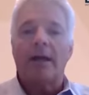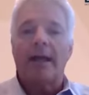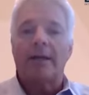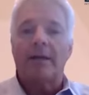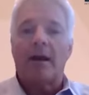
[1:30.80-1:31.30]

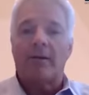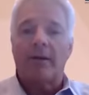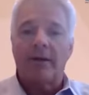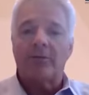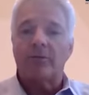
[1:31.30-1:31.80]
And our
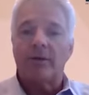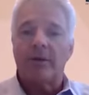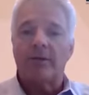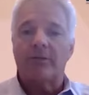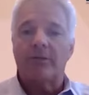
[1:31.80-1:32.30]
answer
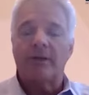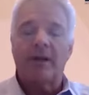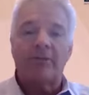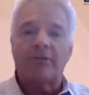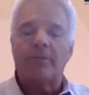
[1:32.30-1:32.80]
is
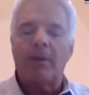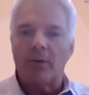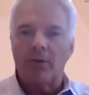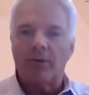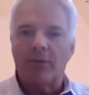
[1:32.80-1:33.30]
yes to
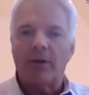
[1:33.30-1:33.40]
both.